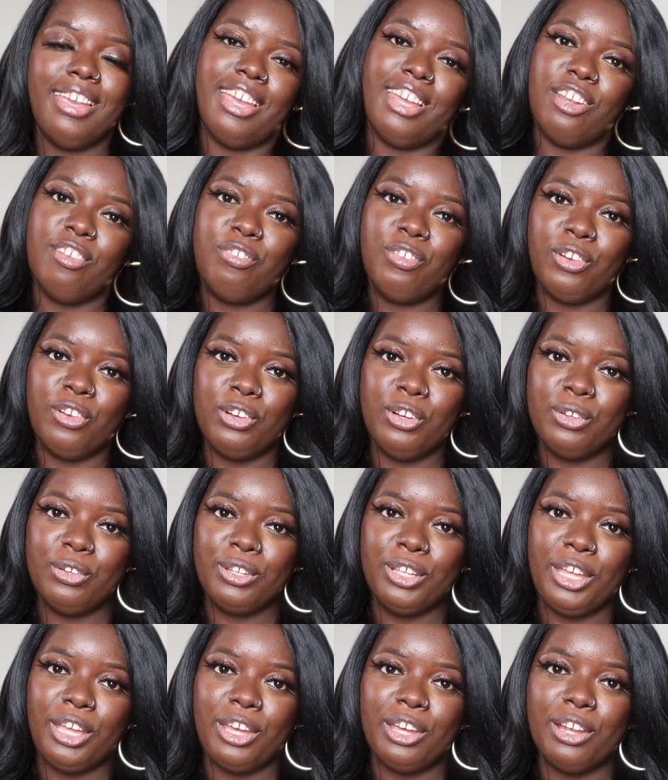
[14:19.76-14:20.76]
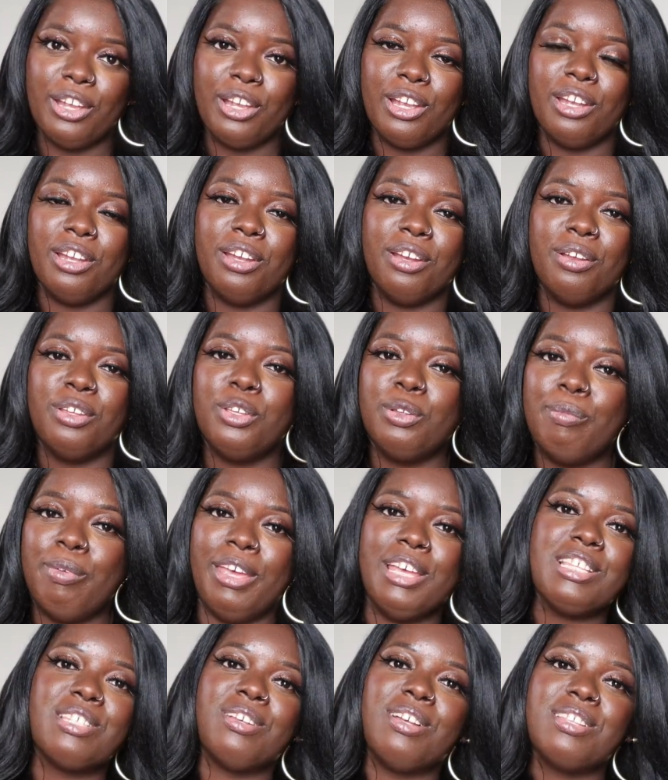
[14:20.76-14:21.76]
And if you're new here, you
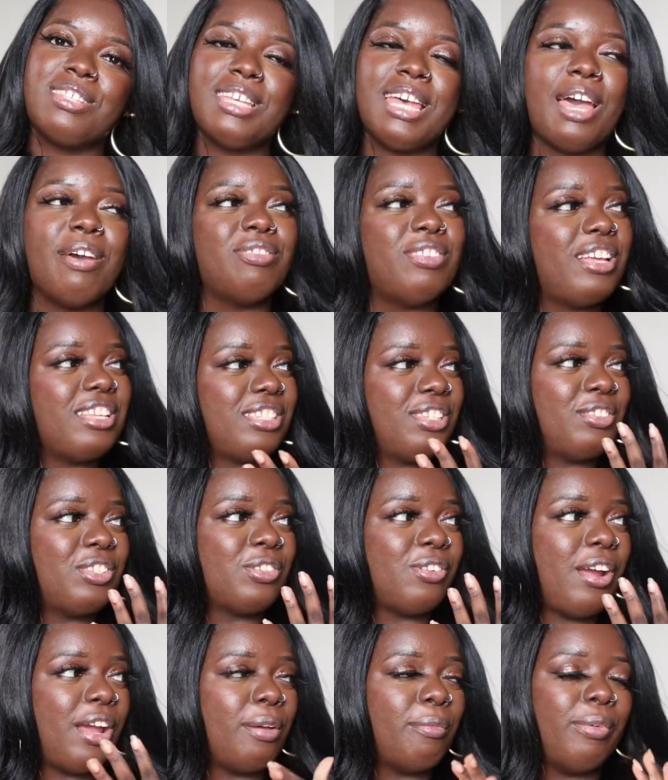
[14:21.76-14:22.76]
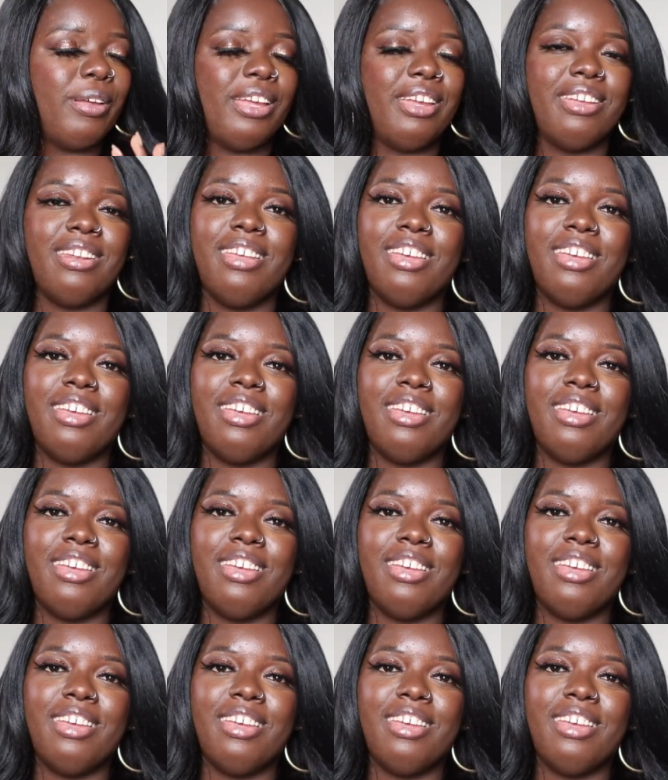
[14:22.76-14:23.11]
may as well tap that subscribe button,